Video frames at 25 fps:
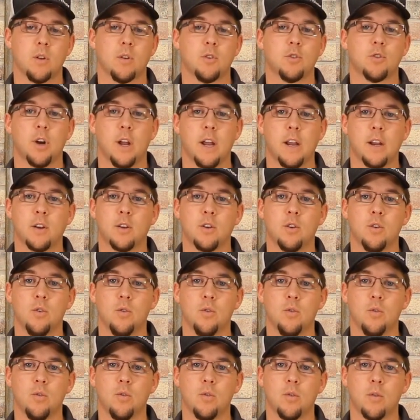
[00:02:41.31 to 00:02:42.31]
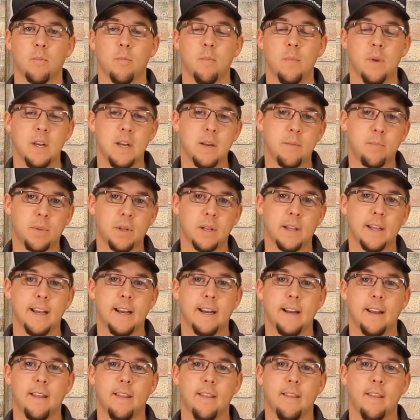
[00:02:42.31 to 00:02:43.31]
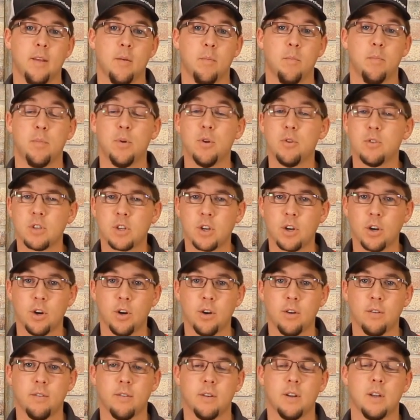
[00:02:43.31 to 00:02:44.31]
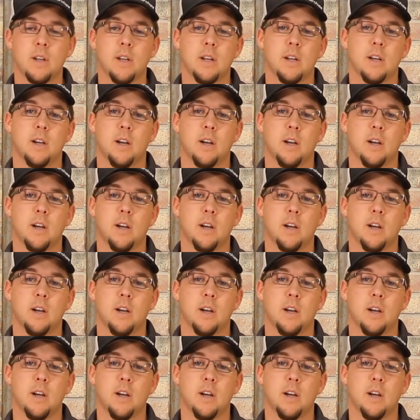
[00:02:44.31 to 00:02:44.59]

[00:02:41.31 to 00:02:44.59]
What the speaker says: trying to manipulate the boost curve,